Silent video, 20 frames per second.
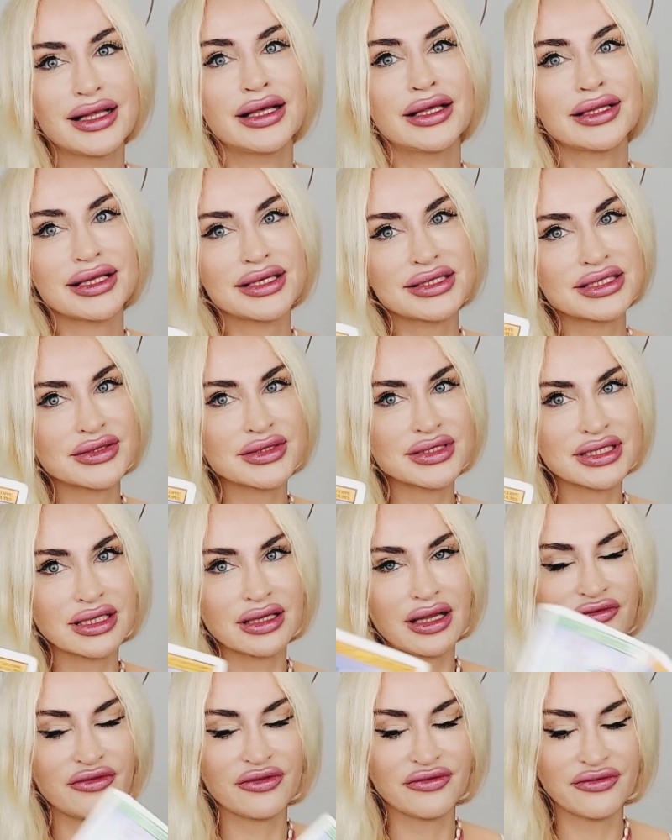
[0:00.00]
They see was the
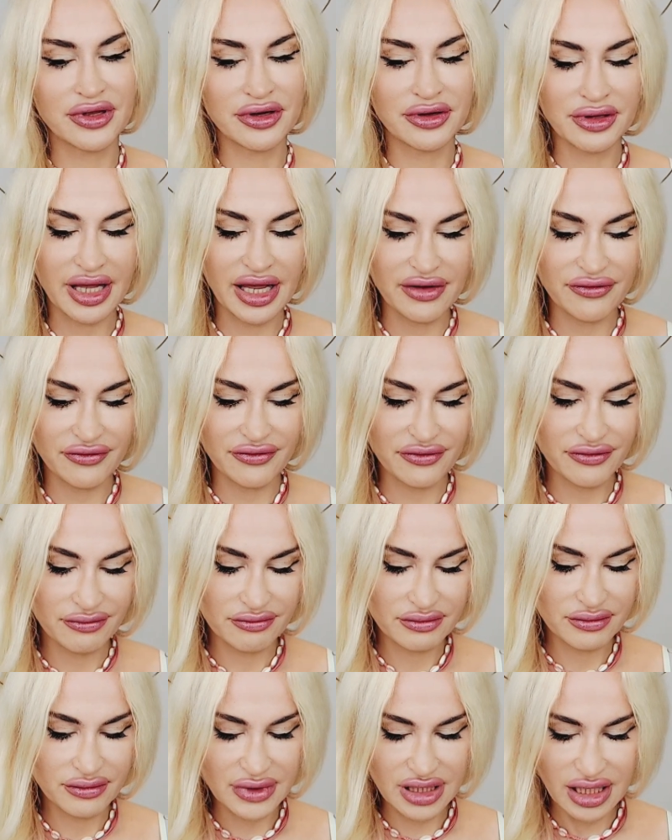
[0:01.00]
love of their life.
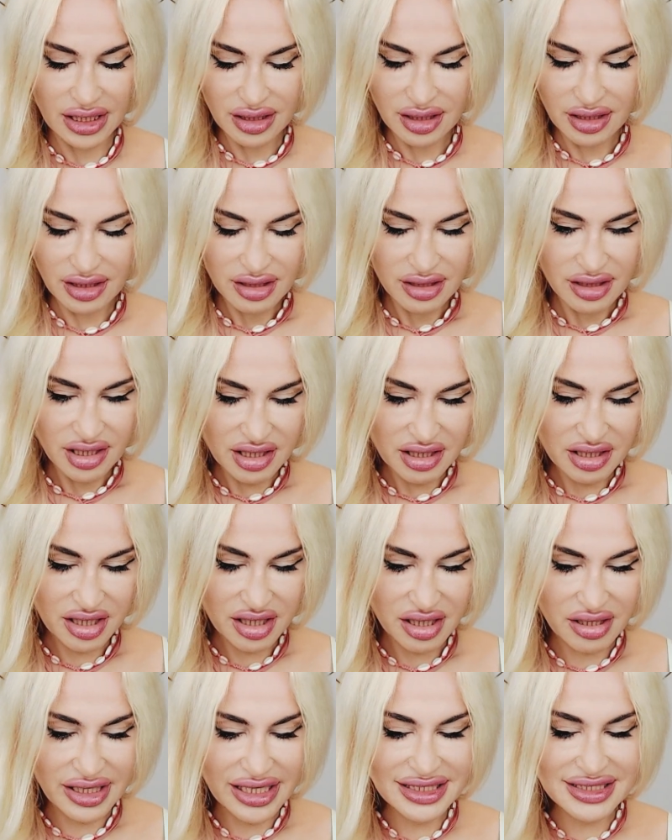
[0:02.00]

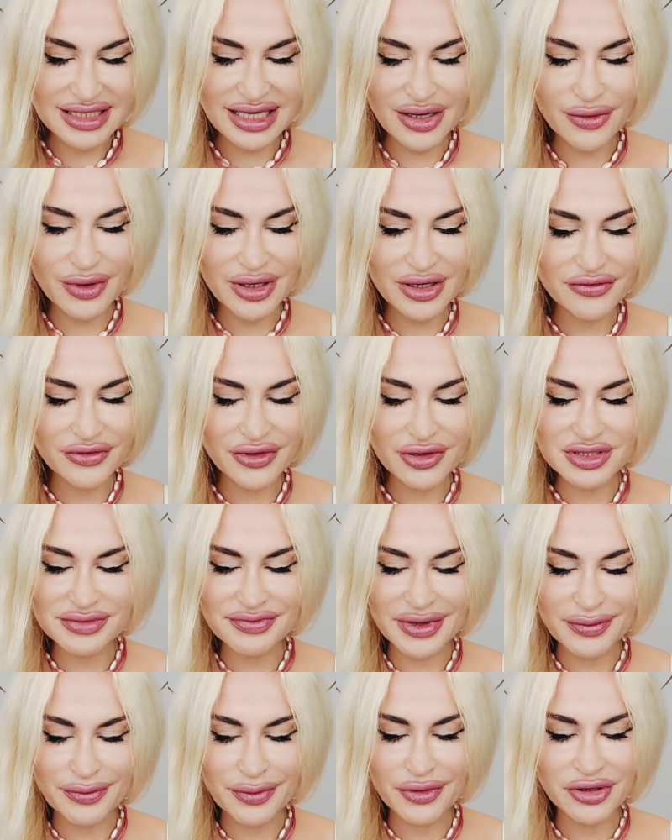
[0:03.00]
It's like one of those
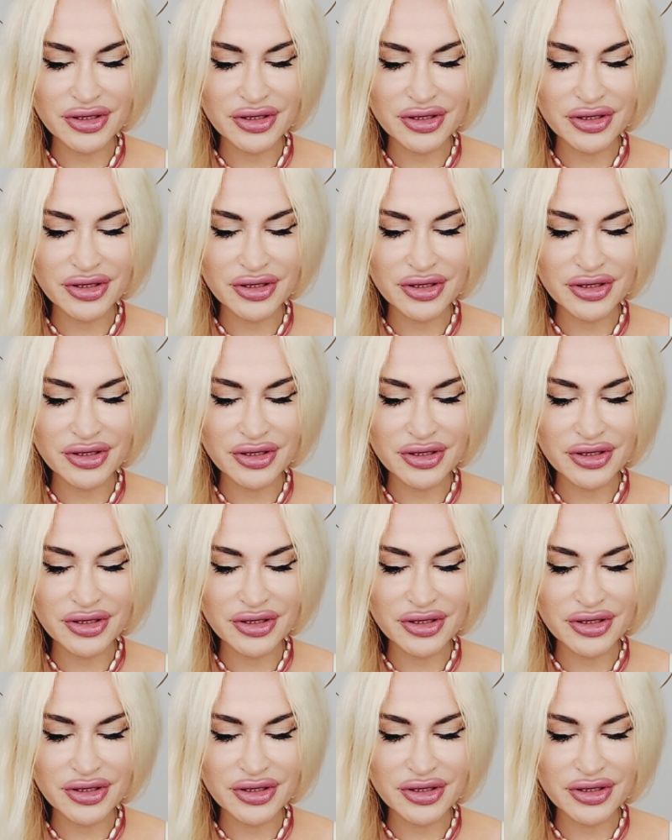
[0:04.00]
people,